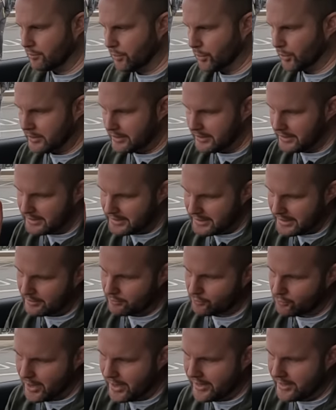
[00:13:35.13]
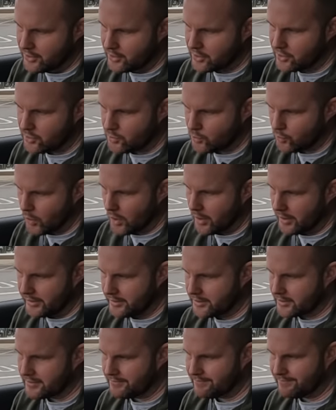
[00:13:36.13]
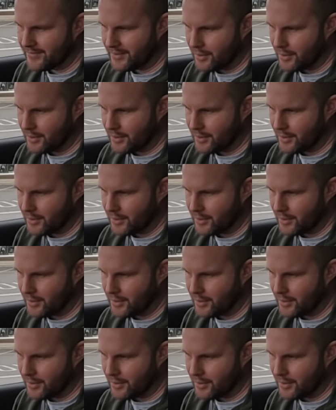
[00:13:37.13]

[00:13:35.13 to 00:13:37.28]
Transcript: But yeah, range wise,